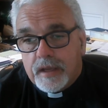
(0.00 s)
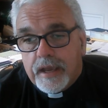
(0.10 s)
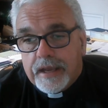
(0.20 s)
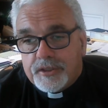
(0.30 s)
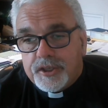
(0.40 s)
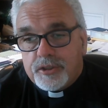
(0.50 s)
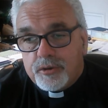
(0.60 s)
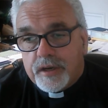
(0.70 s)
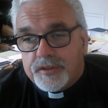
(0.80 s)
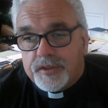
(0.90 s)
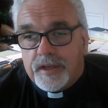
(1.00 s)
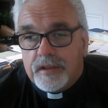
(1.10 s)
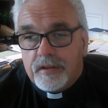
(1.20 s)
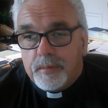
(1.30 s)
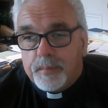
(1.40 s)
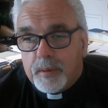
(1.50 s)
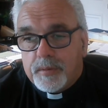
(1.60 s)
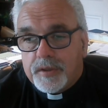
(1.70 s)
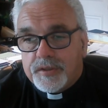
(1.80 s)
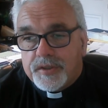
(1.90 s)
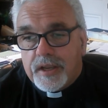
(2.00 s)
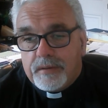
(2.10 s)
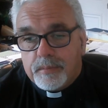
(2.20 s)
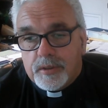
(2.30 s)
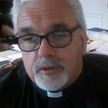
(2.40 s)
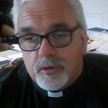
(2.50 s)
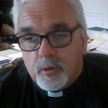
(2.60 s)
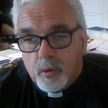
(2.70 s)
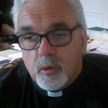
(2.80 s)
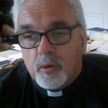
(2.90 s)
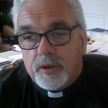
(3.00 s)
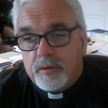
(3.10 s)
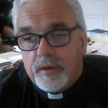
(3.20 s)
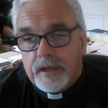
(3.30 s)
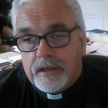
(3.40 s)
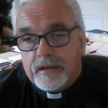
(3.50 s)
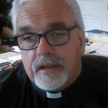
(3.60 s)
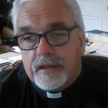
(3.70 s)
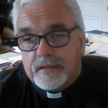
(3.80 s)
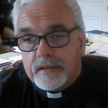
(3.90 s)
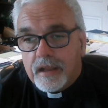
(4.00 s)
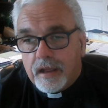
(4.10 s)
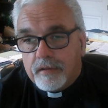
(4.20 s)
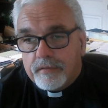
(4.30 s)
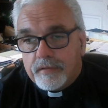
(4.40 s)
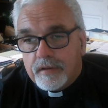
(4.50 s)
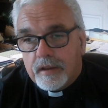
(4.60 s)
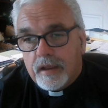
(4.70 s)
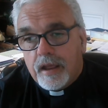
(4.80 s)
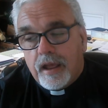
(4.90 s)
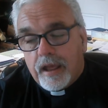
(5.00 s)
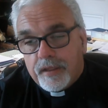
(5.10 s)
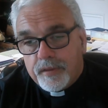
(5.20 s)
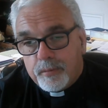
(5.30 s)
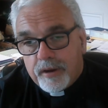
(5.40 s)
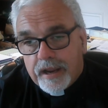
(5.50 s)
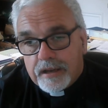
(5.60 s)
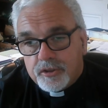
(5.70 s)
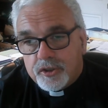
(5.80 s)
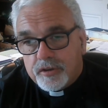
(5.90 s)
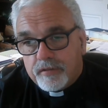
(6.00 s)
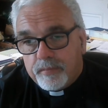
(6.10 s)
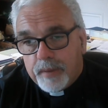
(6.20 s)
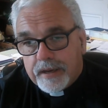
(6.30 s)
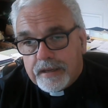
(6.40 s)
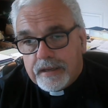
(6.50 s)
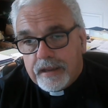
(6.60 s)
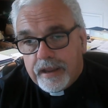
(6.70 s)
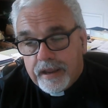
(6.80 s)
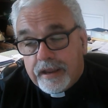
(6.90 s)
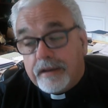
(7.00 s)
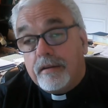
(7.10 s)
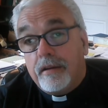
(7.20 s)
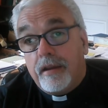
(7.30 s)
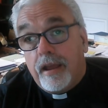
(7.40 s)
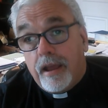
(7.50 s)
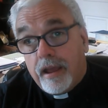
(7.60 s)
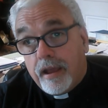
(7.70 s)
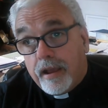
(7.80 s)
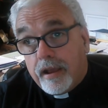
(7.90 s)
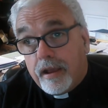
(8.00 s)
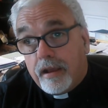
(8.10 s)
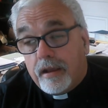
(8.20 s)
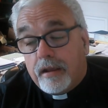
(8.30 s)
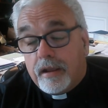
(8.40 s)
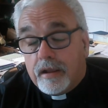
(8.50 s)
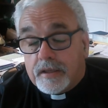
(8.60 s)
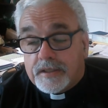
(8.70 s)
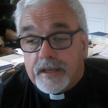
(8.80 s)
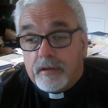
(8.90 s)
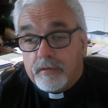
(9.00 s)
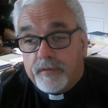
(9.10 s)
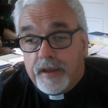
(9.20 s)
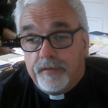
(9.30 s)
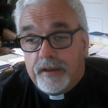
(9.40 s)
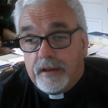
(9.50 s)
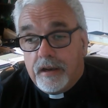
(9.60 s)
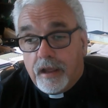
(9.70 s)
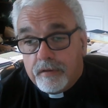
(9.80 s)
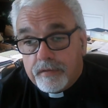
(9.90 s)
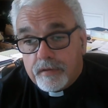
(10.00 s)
It's interesting that both the statement, all you need is love, and the reaction of many in self-giving love,